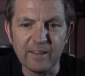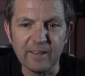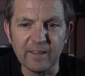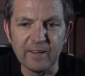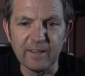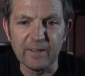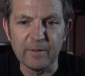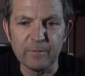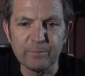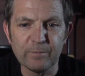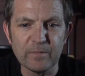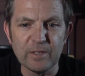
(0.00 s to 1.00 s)

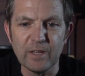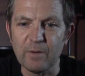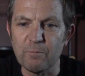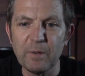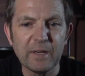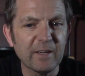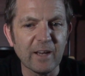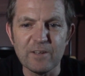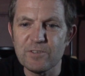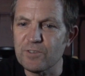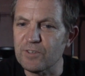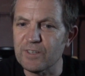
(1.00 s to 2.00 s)
Um, you had Big
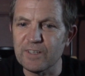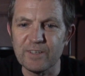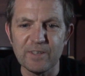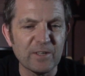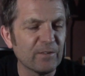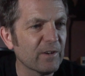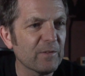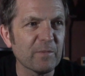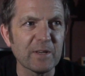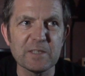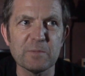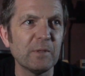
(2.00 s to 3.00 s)
Country, The
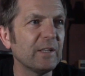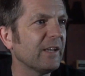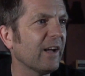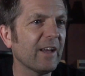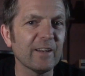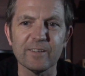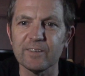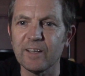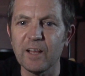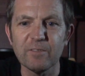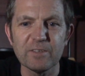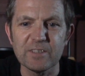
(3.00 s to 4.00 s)
Eurythmics, Billy Idol,
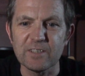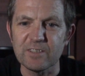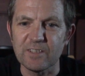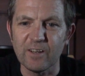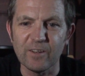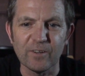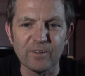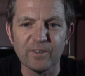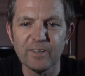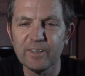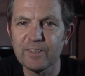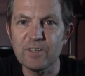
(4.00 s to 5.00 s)
Elvis
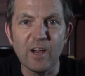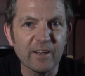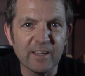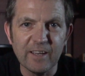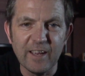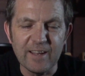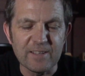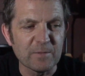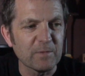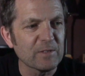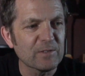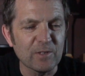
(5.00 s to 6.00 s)
Costello, Talking Heads.
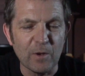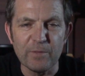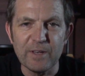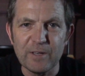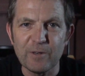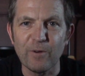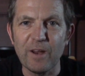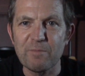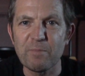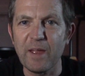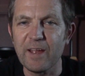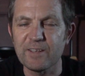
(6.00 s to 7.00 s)
I mean, so many
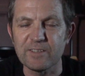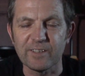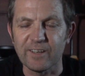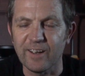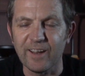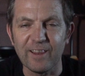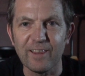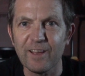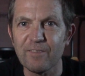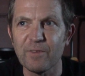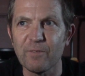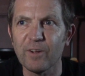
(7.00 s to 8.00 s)
great bands that
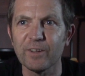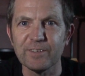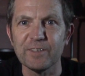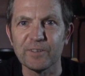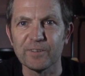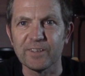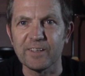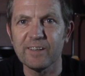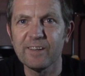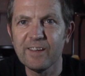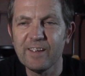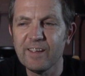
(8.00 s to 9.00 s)
love them all
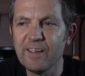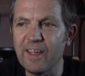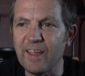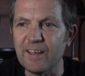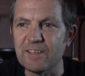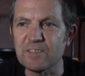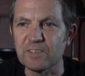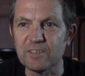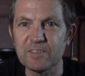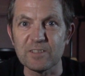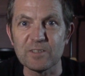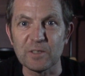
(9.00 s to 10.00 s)
dearly and still
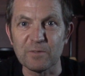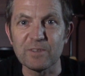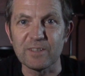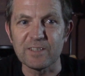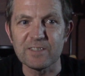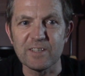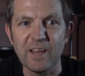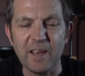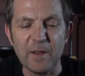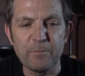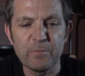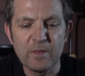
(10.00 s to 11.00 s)
listen to them to this
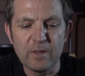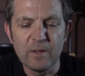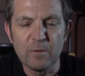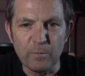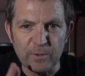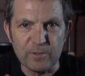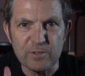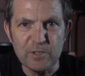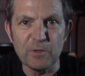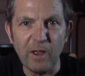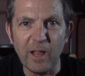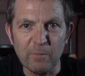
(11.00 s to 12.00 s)
day. But there's
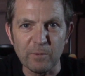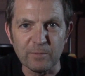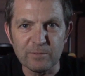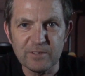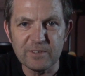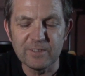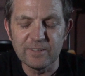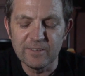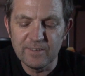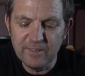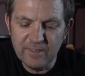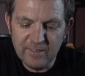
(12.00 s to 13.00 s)
two albums
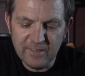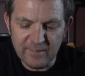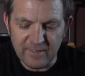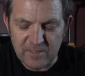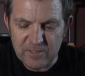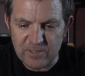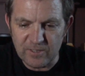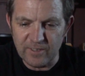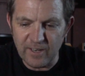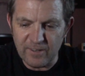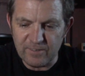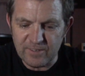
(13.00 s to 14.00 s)
that
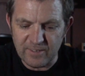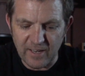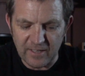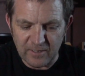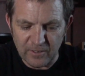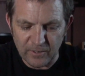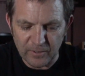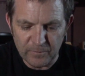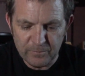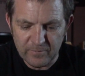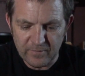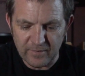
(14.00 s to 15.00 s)
stood out that
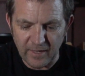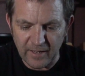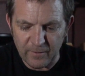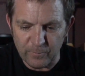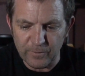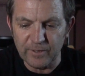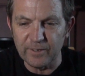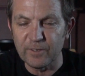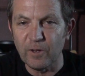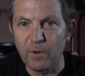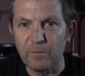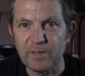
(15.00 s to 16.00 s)
year that really
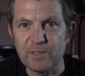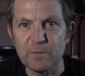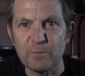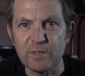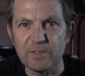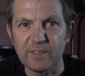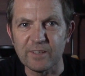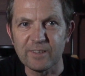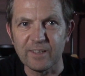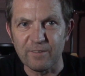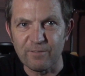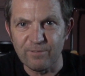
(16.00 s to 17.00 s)
got me into
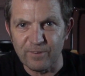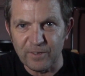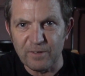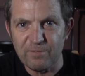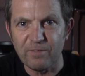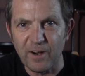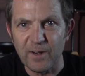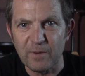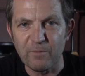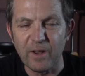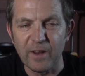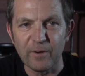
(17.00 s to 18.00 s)
music and really
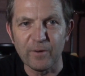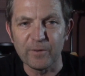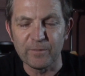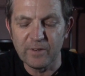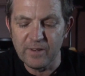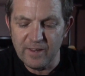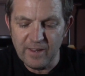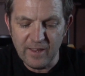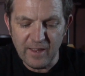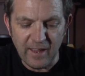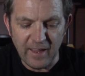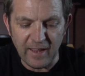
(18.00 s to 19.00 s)
finding my own.
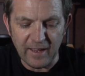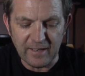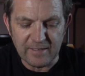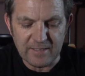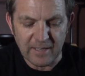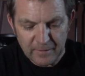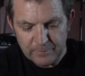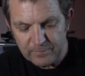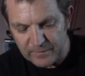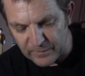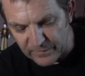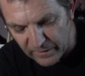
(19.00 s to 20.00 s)
And uh,
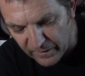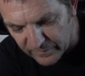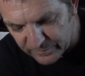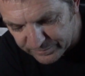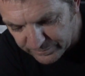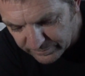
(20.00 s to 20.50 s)
here they are.